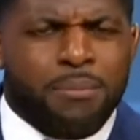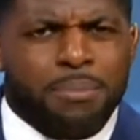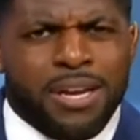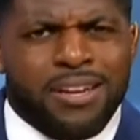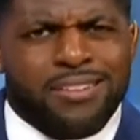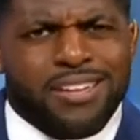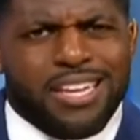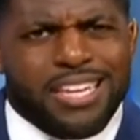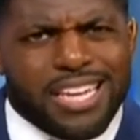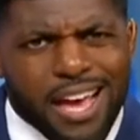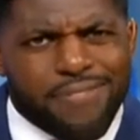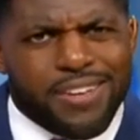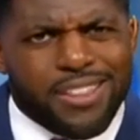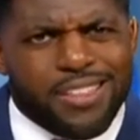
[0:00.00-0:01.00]
but is
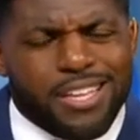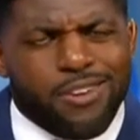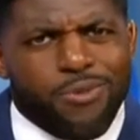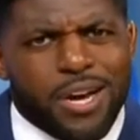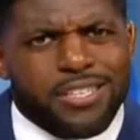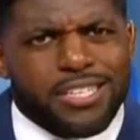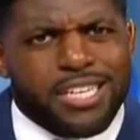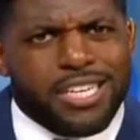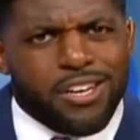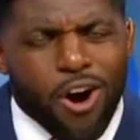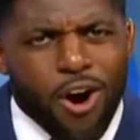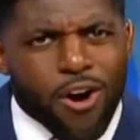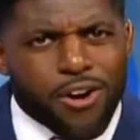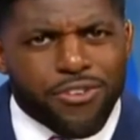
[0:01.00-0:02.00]
11th in rushing
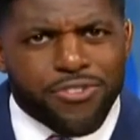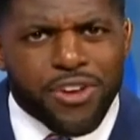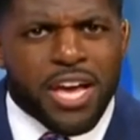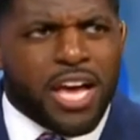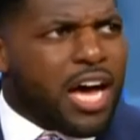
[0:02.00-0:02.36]
yards.